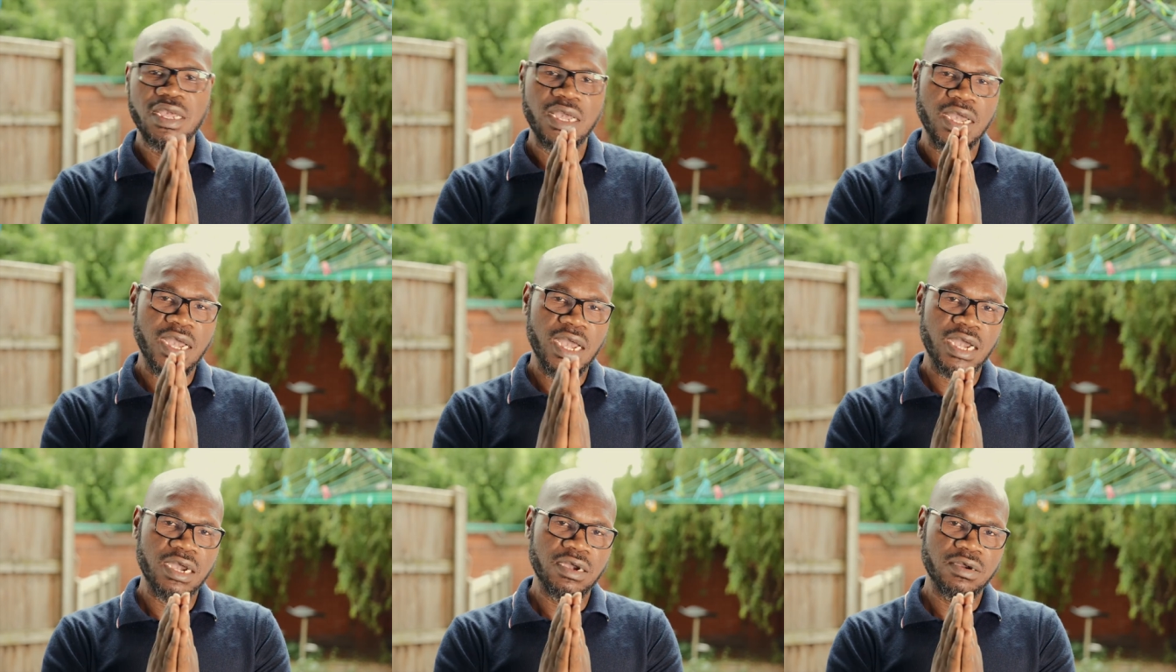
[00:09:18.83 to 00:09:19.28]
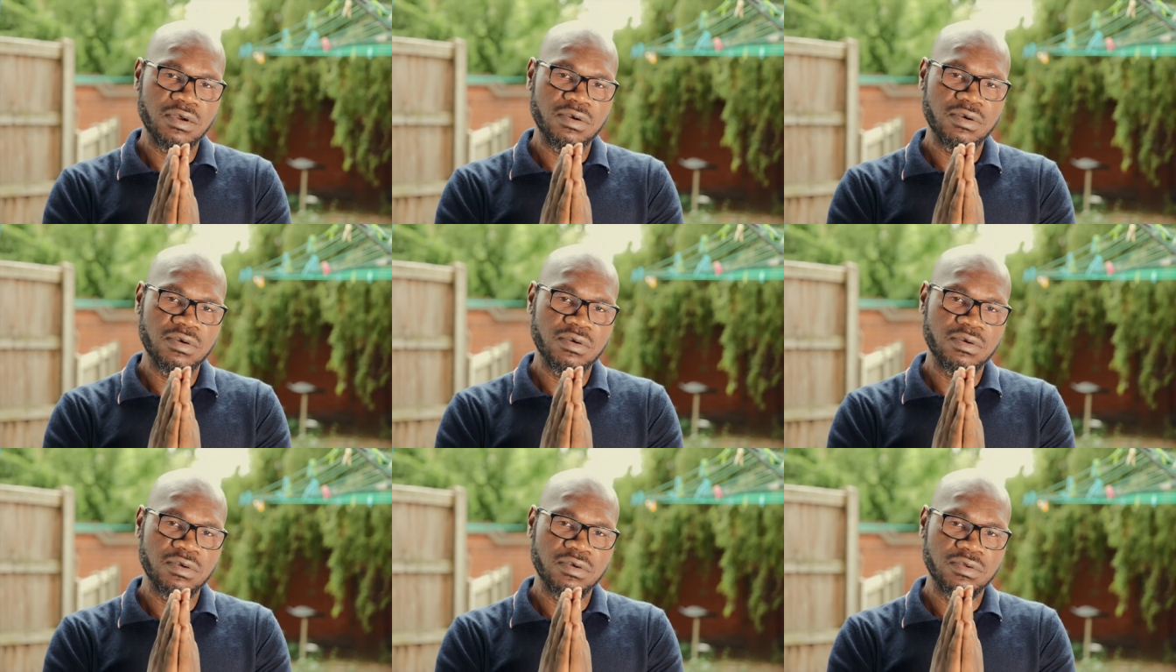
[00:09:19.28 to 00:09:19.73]

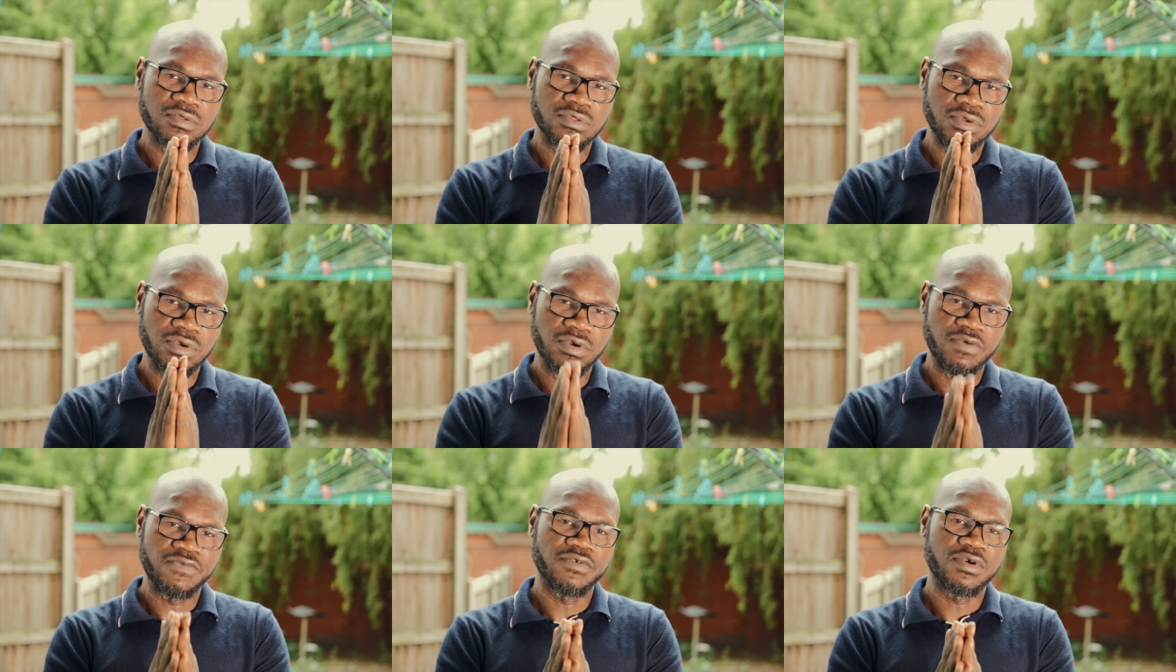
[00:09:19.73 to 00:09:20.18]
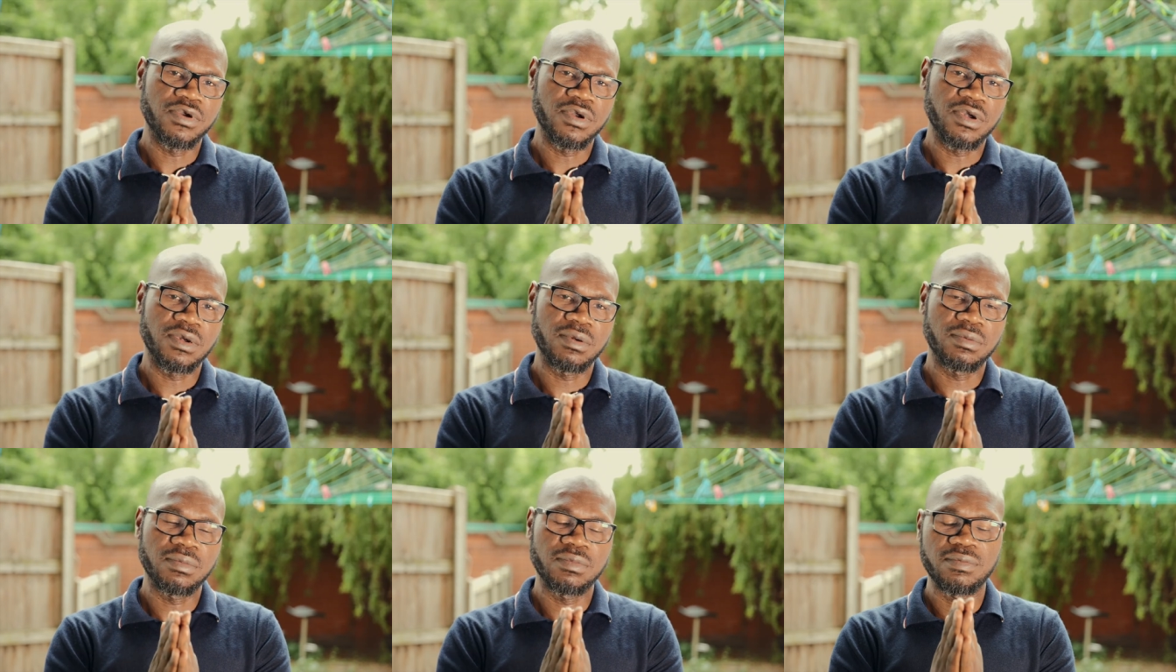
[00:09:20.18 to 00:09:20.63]
How to
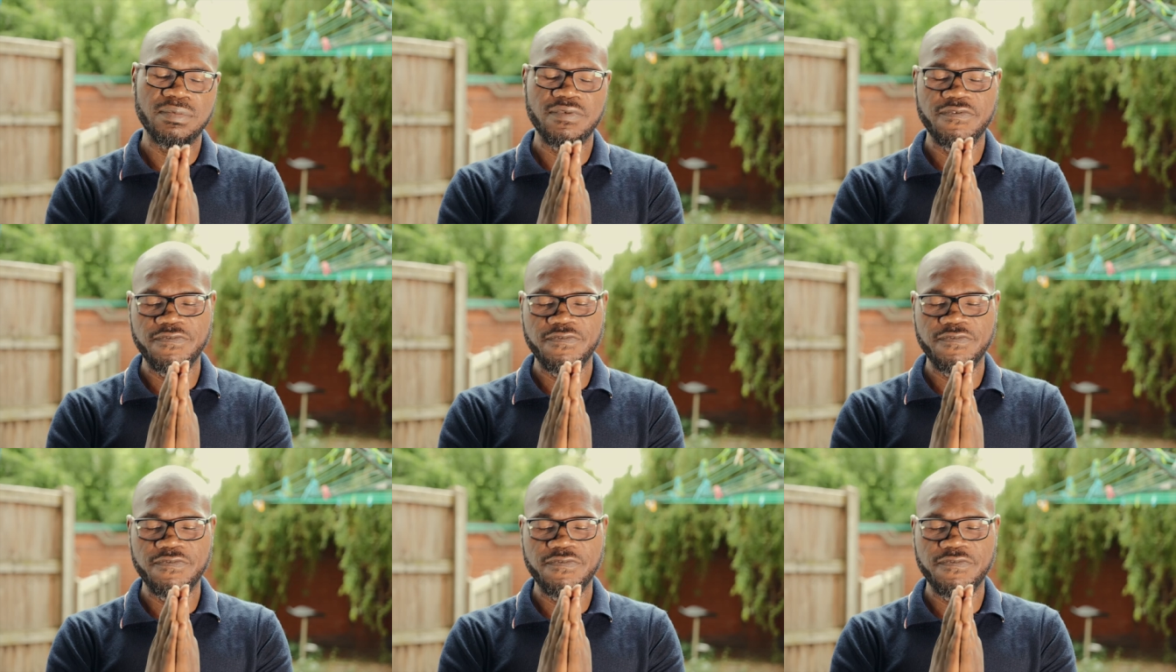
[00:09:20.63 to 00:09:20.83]
overcome